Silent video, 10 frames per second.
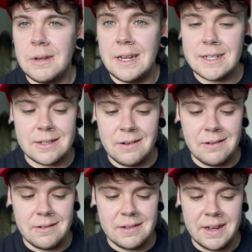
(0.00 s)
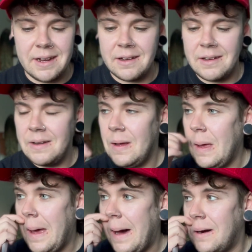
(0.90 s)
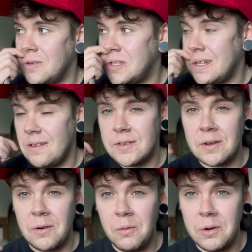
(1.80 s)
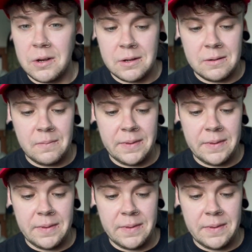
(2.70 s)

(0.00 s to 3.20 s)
It's not like, I would still have to go to work,